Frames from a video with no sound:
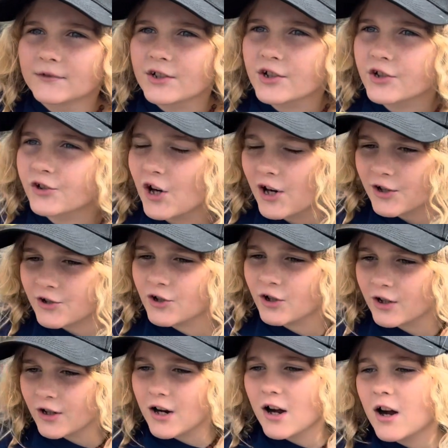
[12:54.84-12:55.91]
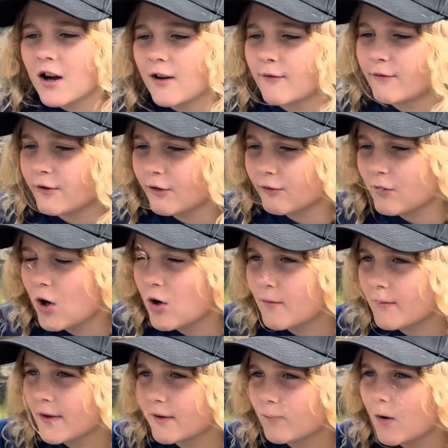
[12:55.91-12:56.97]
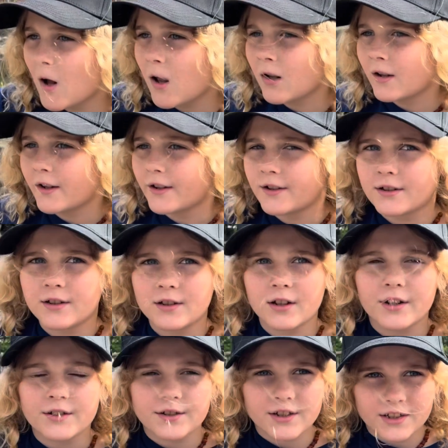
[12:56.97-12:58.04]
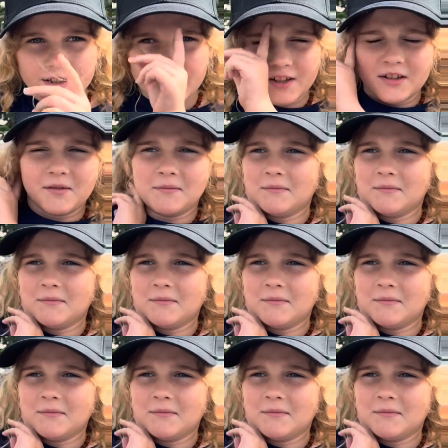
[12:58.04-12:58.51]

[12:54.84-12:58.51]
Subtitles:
structure of the Roman wall in Londinium.